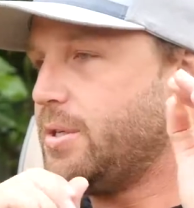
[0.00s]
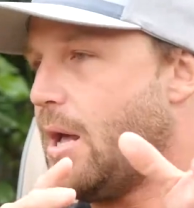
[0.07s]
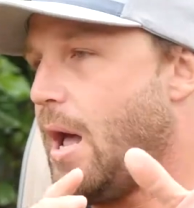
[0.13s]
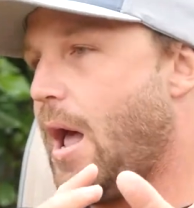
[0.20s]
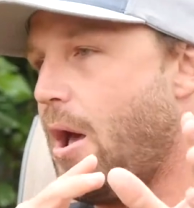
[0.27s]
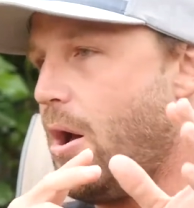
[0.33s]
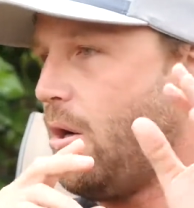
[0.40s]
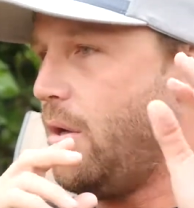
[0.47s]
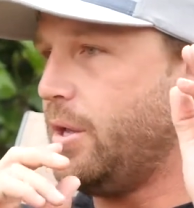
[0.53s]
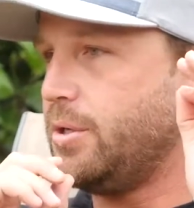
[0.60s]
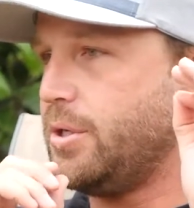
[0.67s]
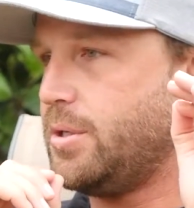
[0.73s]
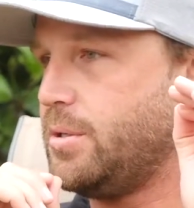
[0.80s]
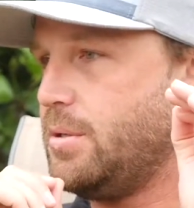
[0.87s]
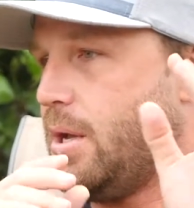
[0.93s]
style
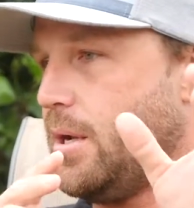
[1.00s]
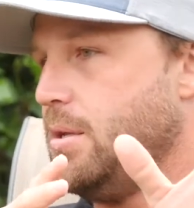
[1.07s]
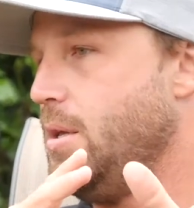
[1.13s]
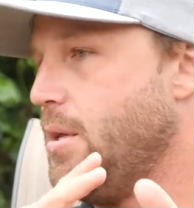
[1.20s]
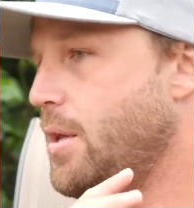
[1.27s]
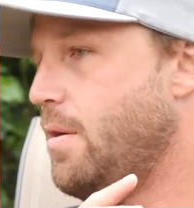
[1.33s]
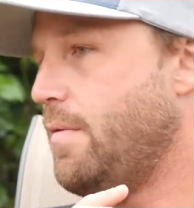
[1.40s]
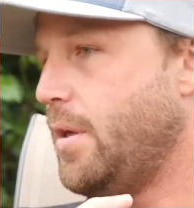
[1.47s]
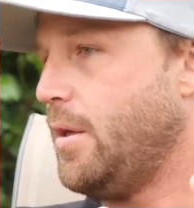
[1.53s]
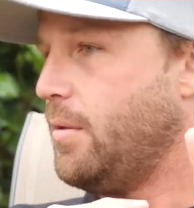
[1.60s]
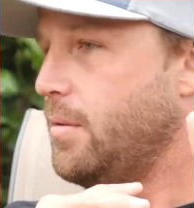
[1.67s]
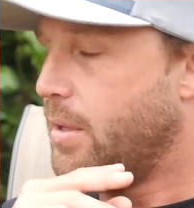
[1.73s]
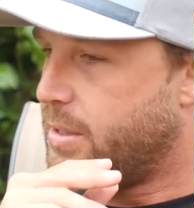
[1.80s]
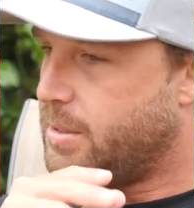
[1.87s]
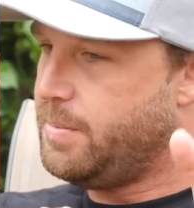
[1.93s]
and just technique and
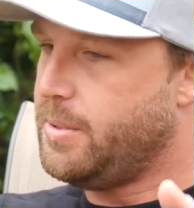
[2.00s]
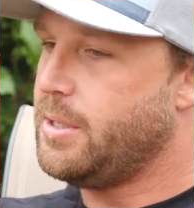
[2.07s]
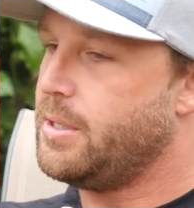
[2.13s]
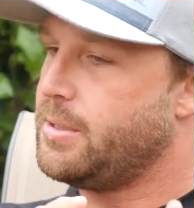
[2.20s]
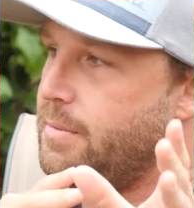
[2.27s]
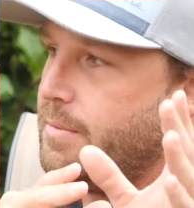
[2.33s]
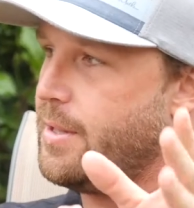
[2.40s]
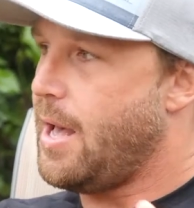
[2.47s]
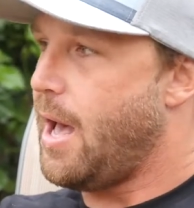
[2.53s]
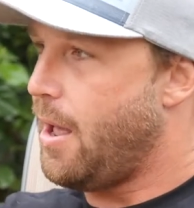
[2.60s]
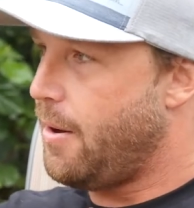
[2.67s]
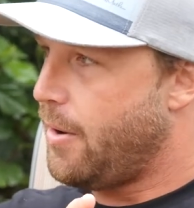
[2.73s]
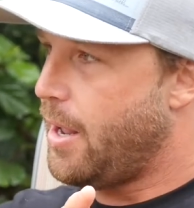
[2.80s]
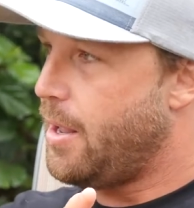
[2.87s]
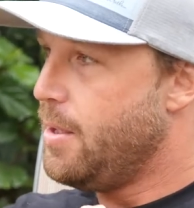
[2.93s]
everything, it's because of
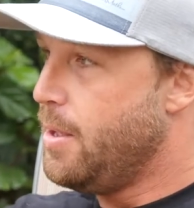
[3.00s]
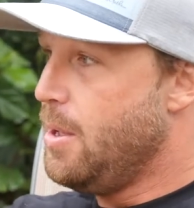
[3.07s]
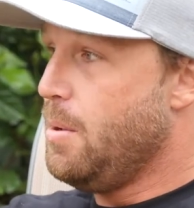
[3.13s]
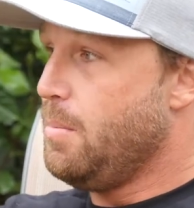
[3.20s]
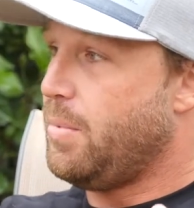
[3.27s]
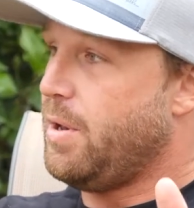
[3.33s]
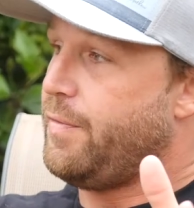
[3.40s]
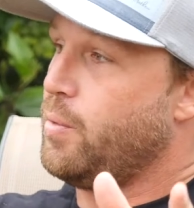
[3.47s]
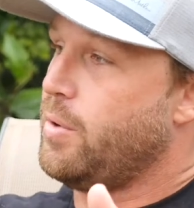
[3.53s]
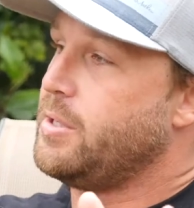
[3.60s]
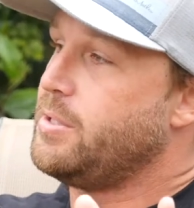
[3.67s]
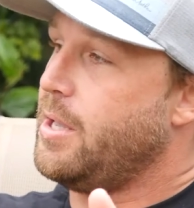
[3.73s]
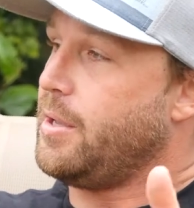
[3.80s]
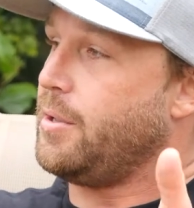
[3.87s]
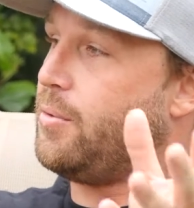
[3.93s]
that, right? But if you
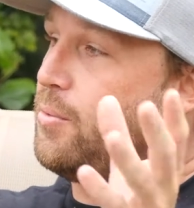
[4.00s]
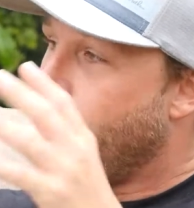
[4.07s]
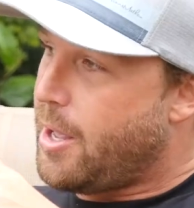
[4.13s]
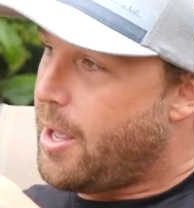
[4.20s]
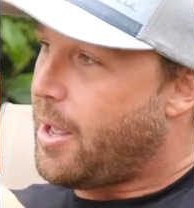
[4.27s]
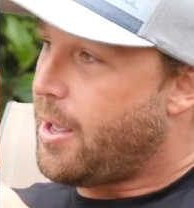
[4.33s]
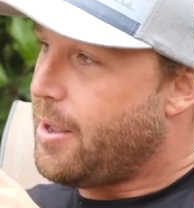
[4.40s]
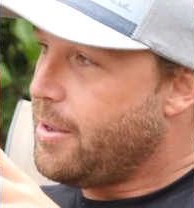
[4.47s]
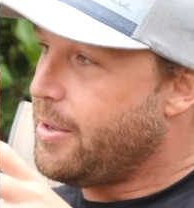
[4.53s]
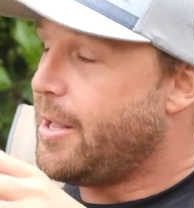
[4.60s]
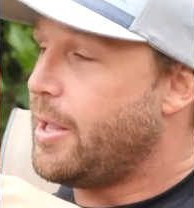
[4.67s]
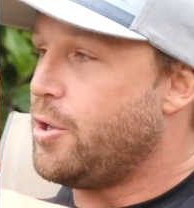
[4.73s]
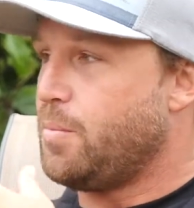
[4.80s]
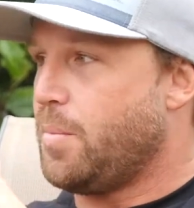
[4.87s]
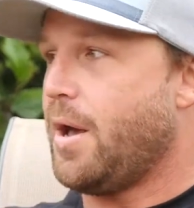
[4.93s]
were to take it away,
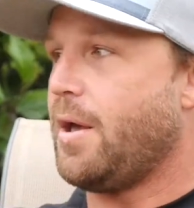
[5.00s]
yeah, you